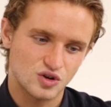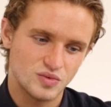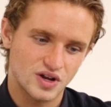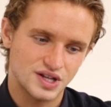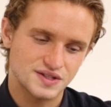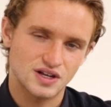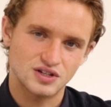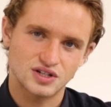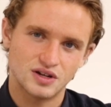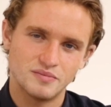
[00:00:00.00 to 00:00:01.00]
tourbillon is
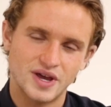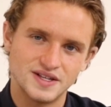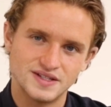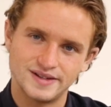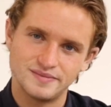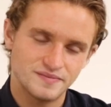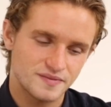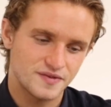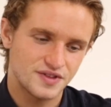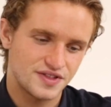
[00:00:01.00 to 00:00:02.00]
such an amazing
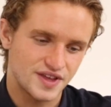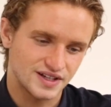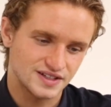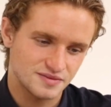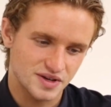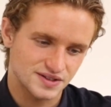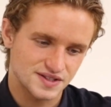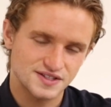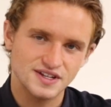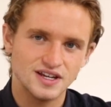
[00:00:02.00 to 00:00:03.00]
thing to be able
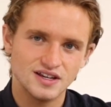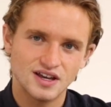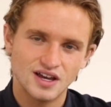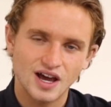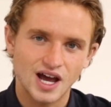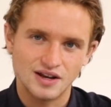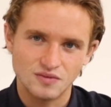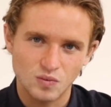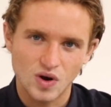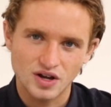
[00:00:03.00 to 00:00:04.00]
to see
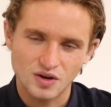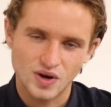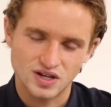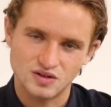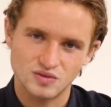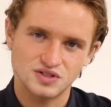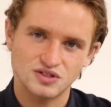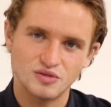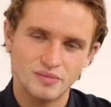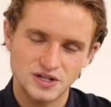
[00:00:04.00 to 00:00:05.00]
and work away. You know, it's
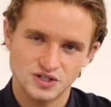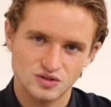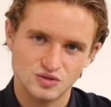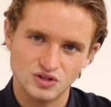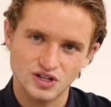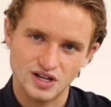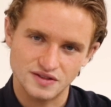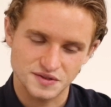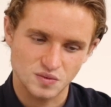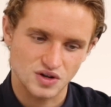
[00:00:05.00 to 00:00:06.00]
so magical looking
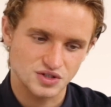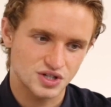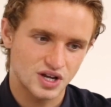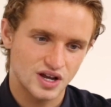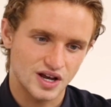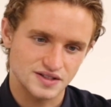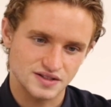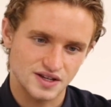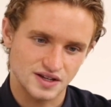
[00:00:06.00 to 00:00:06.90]
at this watch as it